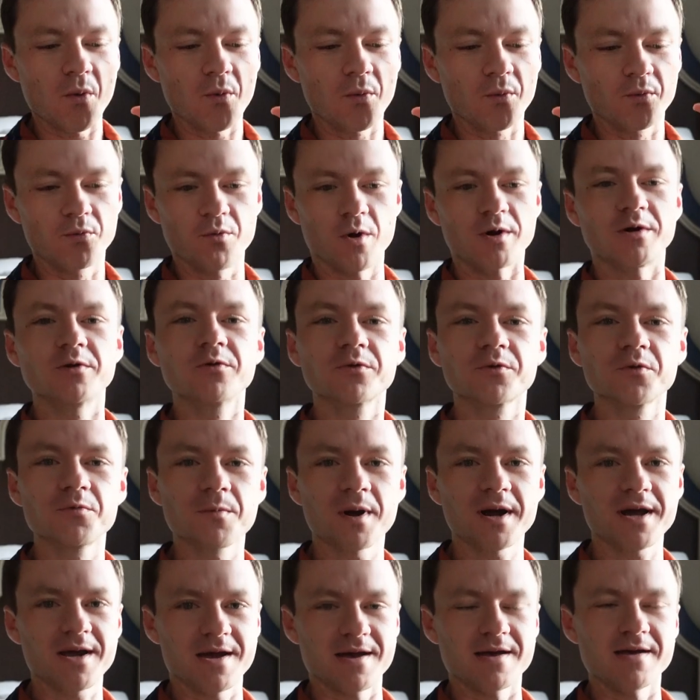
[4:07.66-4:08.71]
running through
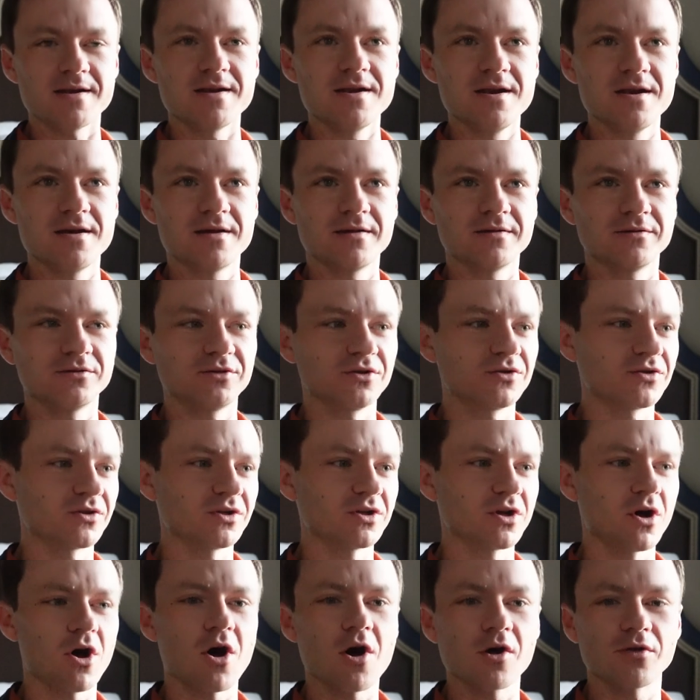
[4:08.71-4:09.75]
my head just
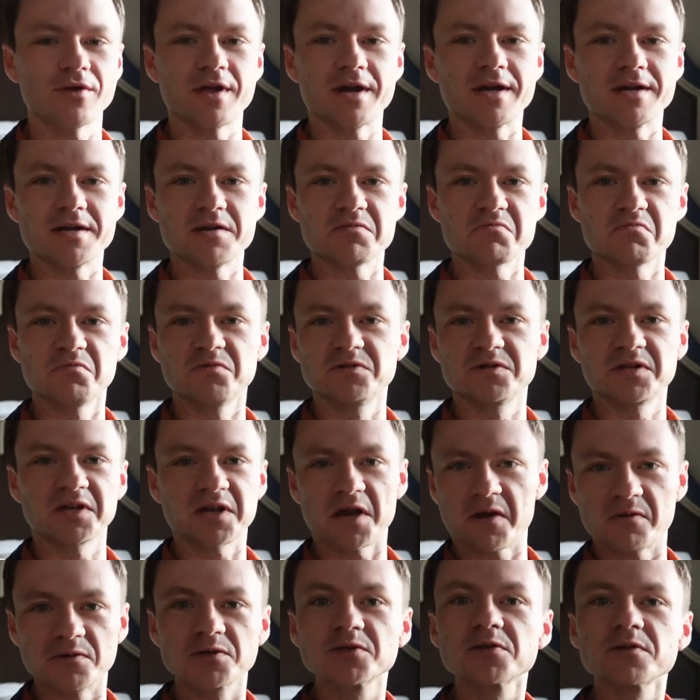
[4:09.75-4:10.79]
all night. It was like
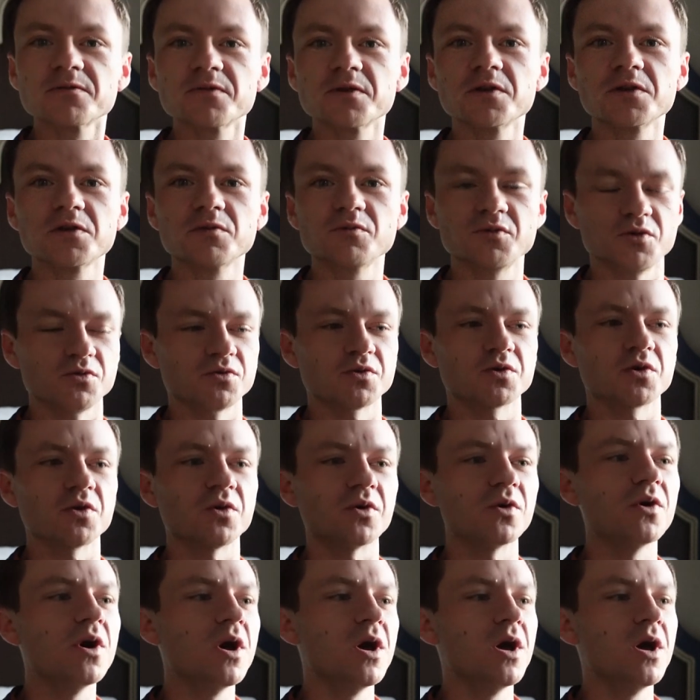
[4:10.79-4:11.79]
I was living in a musical.